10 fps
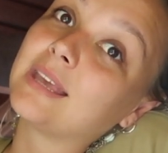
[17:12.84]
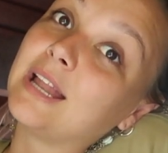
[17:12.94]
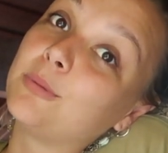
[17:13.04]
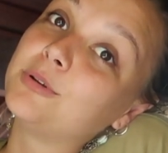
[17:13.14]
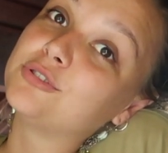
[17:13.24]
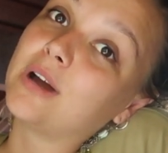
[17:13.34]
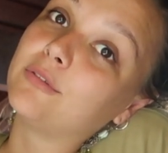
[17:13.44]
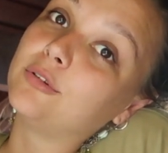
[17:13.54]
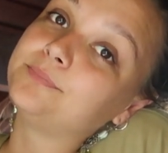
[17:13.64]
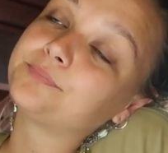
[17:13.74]
can help you
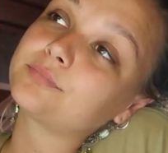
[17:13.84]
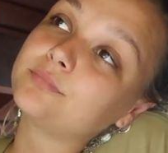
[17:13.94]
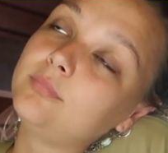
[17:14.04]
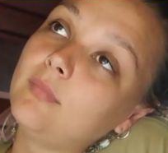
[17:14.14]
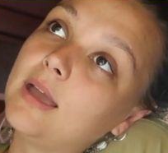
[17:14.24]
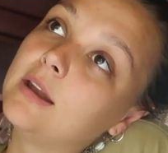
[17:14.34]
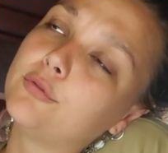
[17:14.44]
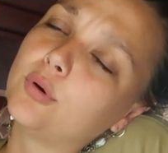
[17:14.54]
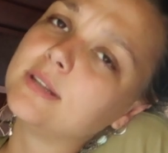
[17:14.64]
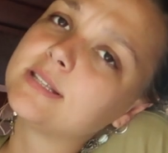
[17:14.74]
travel and
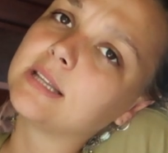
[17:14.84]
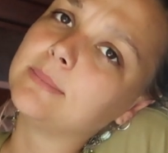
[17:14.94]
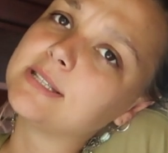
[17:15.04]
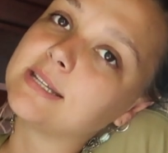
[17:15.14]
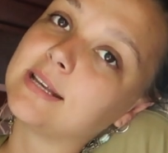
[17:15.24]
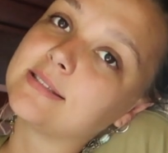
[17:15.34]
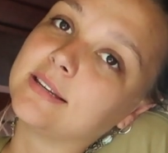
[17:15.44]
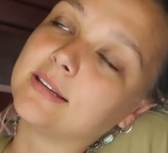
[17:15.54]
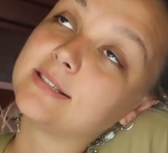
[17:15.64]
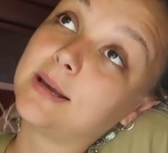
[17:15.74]
avoid the silly mistakes
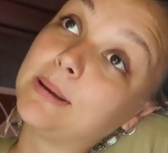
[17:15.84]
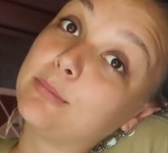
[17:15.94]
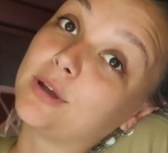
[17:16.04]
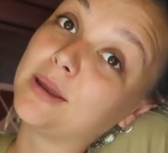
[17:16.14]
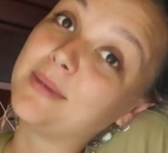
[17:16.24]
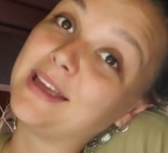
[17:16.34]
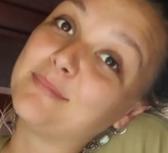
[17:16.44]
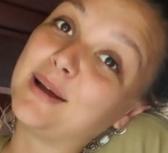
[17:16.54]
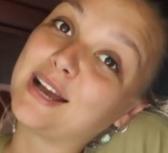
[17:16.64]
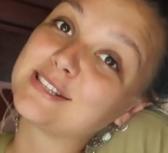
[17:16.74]
that some people can
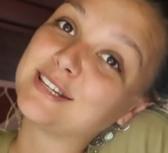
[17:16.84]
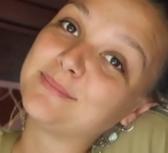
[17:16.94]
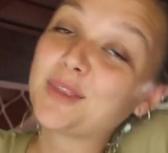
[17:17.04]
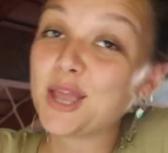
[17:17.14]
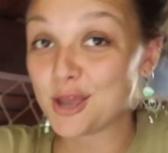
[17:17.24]
make by accident.